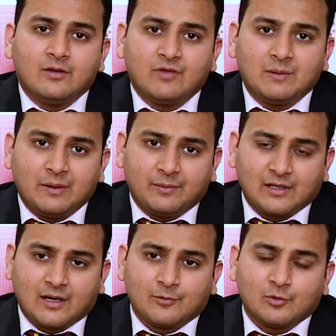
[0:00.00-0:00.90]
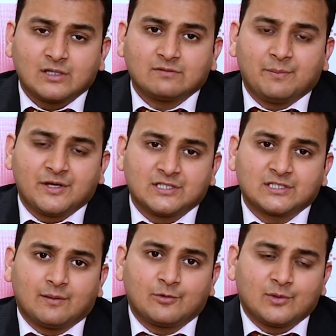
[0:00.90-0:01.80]
when patients come
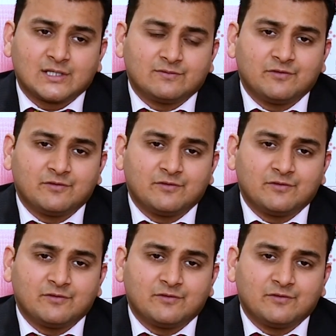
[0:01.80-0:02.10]
to us,